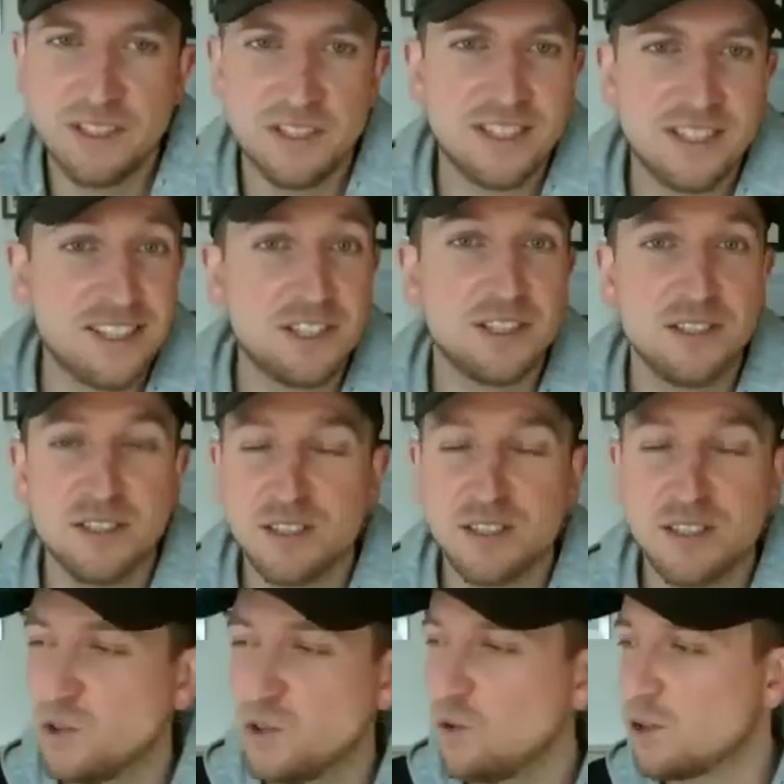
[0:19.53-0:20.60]
sessions
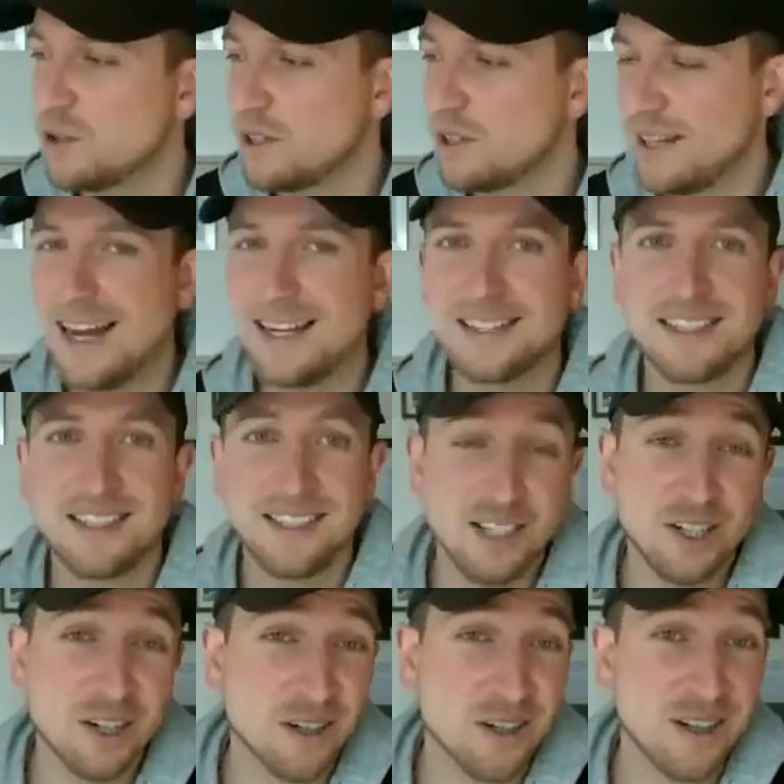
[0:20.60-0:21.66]
over the last
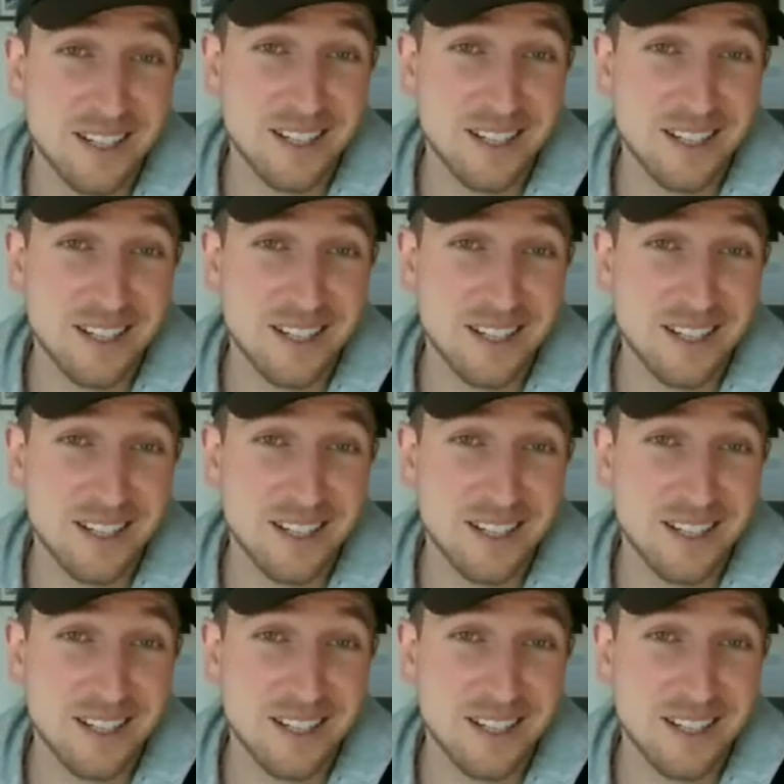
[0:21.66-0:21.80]
year.